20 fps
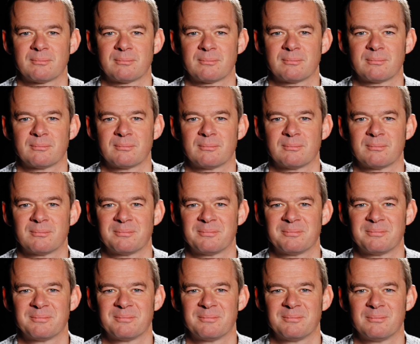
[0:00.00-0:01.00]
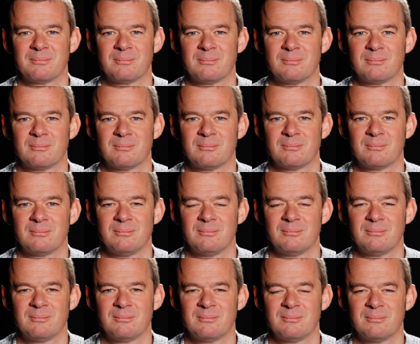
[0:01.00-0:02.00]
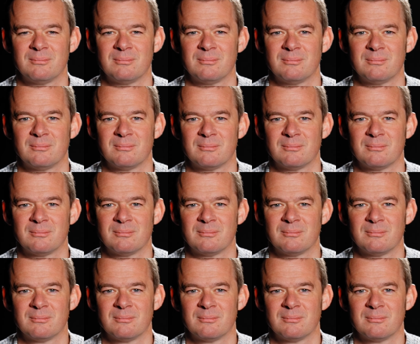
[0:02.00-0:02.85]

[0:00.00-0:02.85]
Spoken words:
This person isn't speaking.